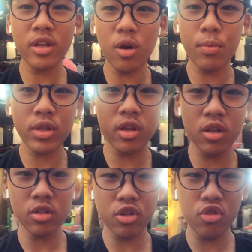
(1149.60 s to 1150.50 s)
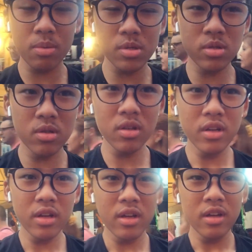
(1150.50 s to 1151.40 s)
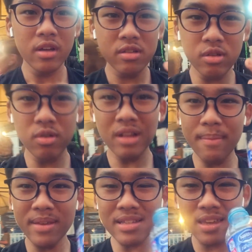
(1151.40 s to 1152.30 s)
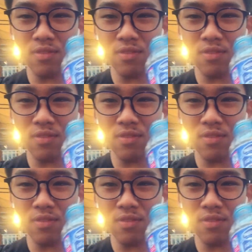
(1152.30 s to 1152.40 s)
computer along the trip, so let me just